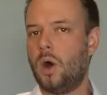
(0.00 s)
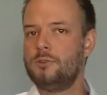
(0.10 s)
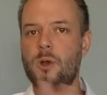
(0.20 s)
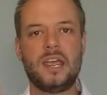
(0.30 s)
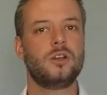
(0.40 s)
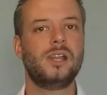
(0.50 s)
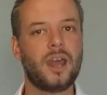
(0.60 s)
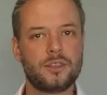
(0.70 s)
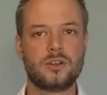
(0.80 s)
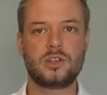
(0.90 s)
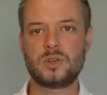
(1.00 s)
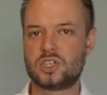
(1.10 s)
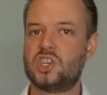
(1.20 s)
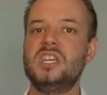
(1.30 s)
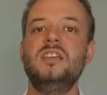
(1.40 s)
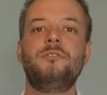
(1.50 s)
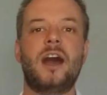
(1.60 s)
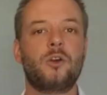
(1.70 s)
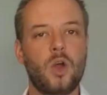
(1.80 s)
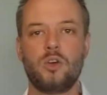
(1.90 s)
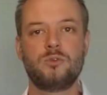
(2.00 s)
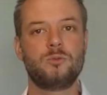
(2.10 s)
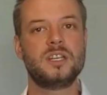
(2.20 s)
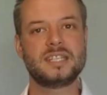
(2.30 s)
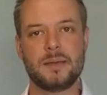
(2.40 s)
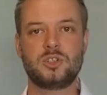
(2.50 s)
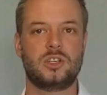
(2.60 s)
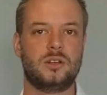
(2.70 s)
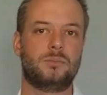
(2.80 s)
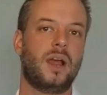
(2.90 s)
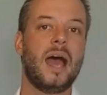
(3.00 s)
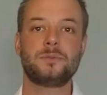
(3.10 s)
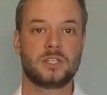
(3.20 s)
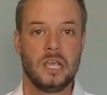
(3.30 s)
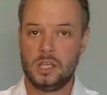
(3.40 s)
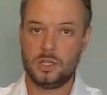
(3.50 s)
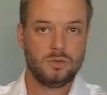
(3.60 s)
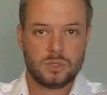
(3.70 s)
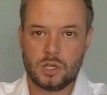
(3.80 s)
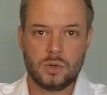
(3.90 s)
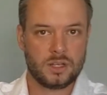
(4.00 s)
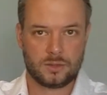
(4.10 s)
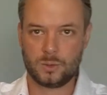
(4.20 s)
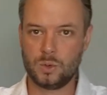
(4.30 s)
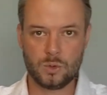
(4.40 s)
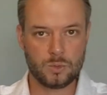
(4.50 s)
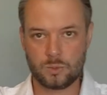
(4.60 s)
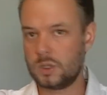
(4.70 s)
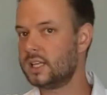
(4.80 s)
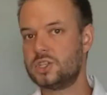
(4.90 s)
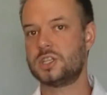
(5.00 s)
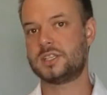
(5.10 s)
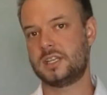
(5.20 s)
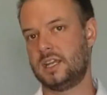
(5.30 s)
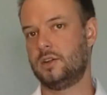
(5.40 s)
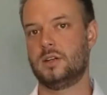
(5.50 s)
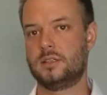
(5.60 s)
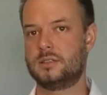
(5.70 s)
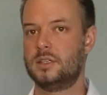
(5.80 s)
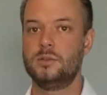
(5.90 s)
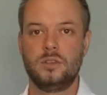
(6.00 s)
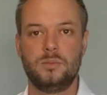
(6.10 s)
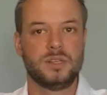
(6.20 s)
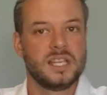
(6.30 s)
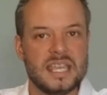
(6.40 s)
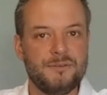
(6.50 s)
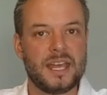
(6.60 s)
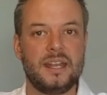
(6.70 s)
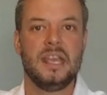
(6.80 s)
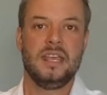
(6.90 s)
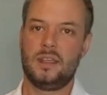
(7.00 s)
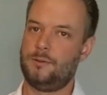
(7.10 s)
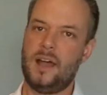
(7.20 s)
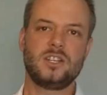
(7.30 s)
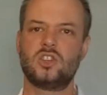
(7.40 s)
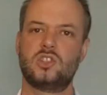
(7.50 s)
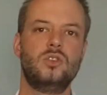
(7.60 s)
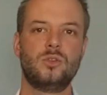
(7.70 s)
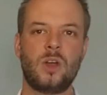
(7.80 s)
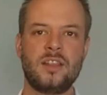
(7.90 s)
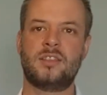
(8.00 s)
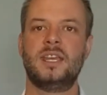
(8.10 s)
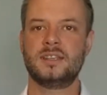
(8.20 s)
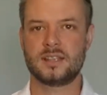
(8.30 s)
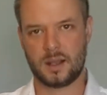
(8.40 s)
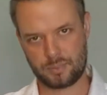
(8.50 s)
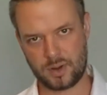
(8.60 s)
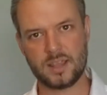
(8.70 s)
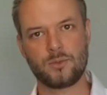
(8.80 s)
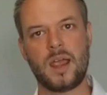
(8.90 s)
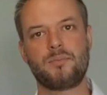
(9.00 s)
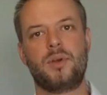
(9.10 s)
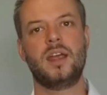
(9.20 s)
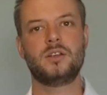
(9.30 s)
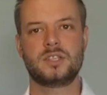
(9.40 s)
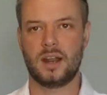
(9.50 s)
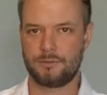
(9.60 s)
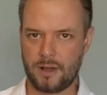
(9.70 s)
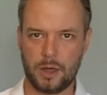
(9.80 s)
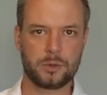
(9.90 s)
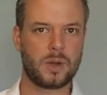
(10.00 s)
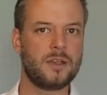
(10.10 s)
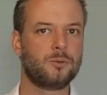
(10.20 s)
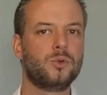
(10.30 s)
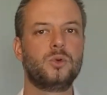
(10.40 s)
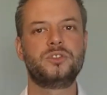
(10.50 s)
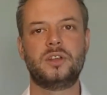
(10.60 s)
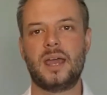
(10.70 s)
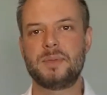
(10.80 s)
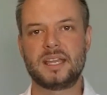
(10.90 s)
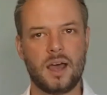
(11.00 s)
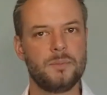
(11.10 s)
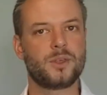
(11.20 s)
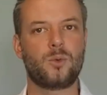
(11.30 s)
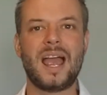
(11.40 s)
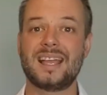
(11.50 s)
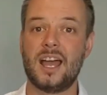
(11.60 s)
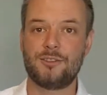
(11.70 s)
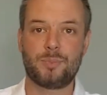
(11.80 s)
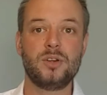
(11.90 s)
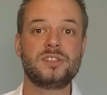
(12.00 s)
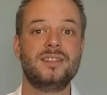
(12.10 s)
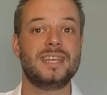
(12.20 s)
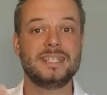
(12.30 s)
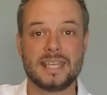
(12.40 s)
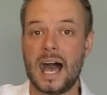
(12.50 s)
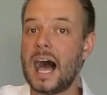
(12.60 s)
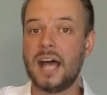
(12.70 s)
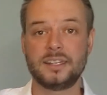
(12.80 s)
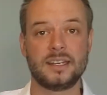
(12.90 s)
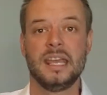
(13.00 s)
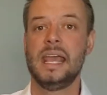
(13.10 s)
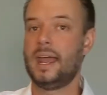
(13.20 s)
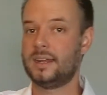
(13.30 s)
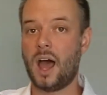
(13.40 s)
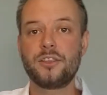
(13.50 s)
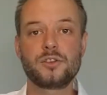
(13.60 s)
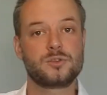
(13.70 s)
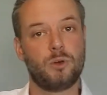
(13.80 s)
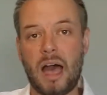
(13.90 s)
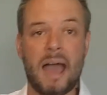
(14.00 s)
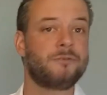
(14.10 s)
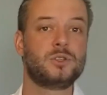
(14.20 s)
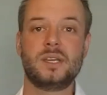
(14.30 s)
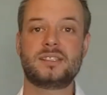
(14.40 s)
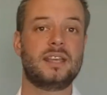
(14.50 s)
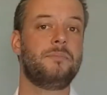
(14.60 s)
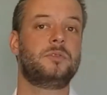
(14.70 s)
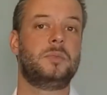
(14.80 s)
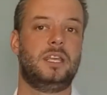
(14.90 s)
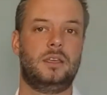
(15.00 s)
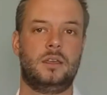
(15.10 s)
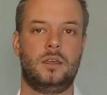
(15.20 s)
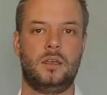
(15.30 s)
one way or another, to achieve our own redemption. Perhaps you do it through religious adherence. You believe that if I just do the right things and I pray the right prayers and I follow the right rules and I become the right kind of person, then God and others will have to accept me.